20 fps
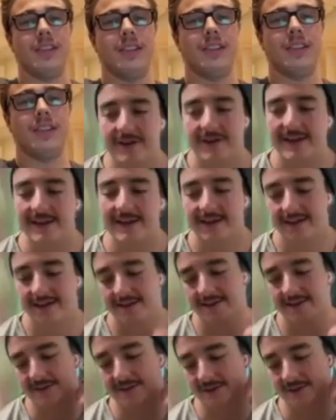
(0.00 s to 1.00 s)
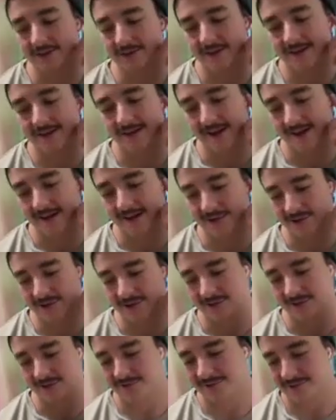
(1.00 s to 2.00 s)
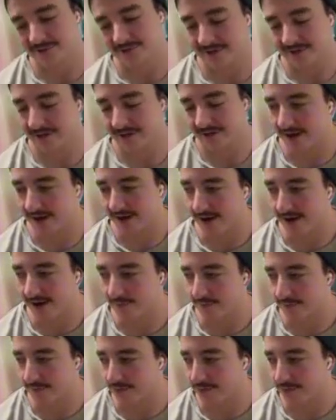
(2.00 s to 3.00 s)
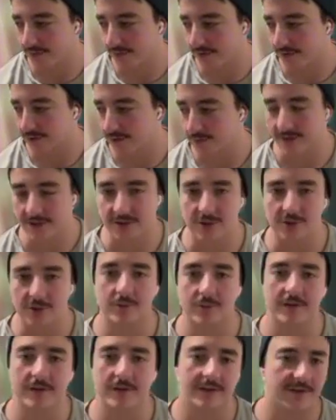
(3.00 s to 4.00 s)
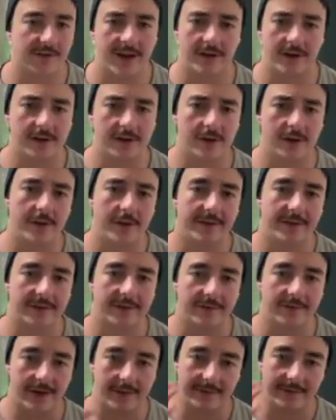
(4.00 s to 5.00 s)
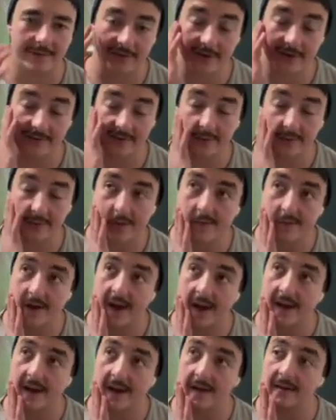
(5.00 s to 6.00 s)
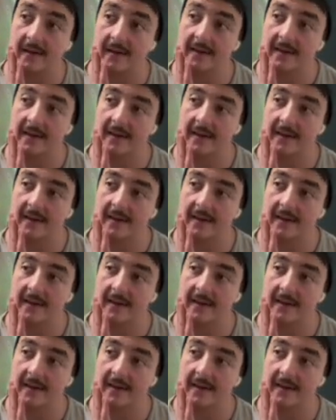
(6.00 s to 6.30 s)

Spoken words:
That's when he didn't do that nationals, the 2022 one, because I don't know. I think the family stuff came up, and